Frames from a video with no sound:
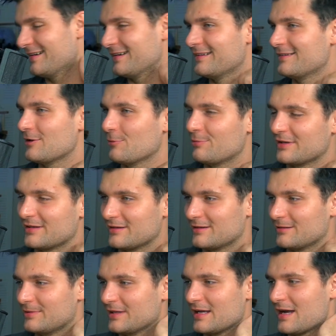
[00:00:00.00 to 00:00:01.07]
No,
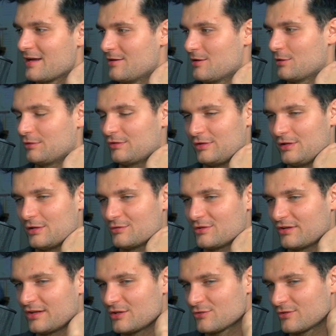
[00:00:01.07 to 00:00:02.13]
but yeah, no. So
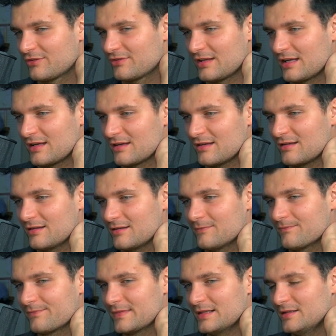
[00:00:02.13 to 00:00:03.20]
just interesting
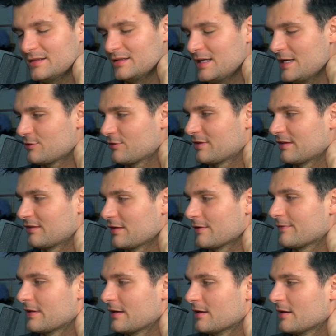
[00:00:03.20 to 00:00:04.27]

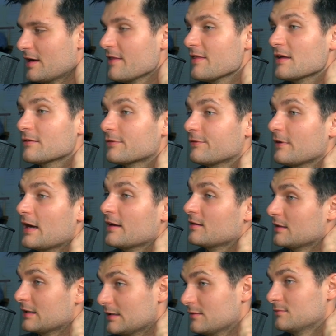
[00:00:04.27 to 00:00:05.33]
stuff there. And then
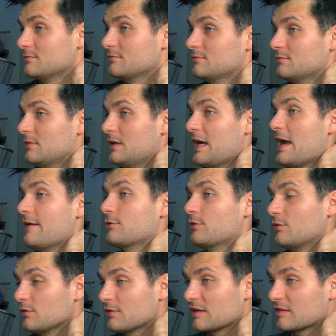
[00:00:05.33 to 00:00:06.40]
finally, after
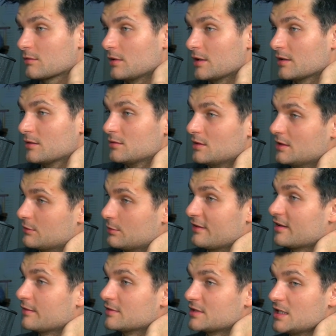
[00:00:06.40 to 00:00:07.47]
Suicide Squad in
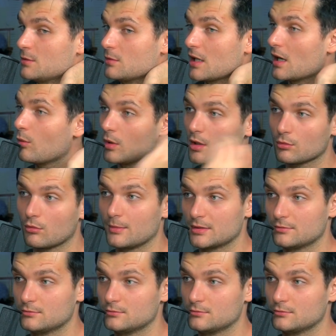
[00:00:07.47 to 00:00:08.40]
2017, we got Wonder Woman.